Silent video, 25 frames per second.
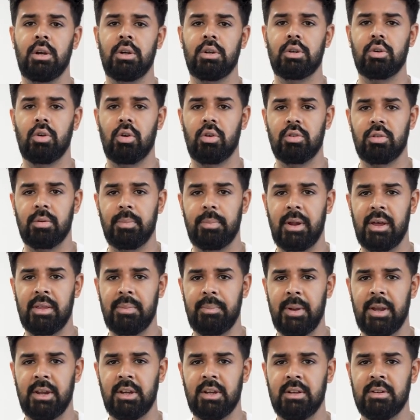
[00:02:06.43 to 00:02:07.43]
Shortness of
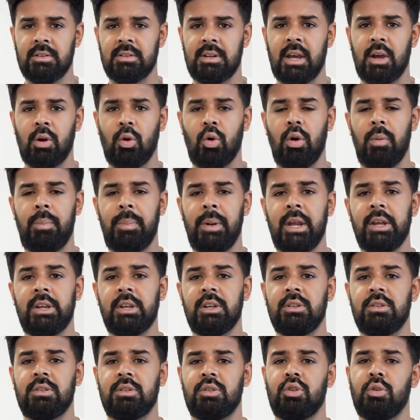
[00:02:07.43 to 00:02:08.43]
breath patients, like all
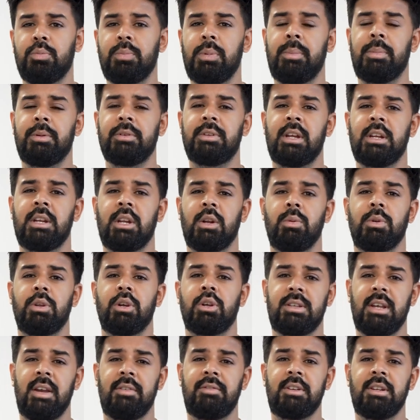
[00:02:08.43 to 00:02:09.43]
patients, should be presented with
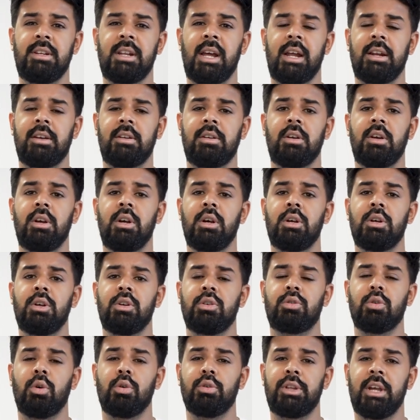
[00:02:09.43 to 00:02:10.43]
a safety net
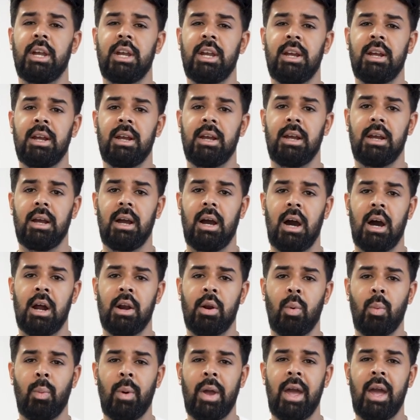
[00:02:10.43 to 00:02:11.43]
so they
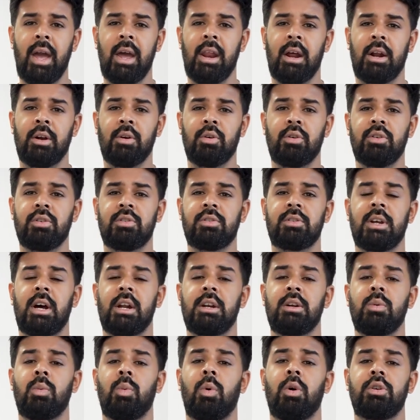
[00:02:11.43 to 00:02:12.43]
are aware and
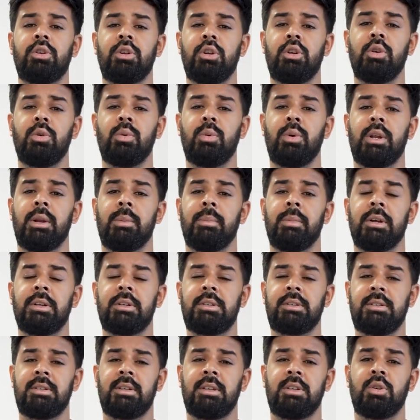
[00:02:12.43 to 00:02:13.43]
understand what to do in
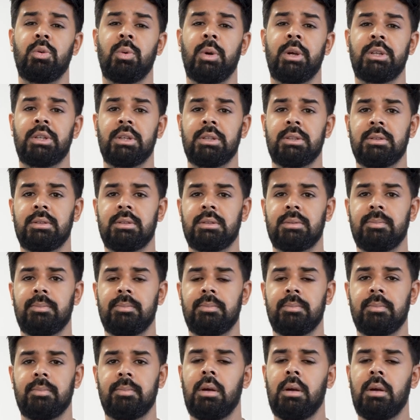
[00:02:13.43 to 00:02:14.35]
emergency situations.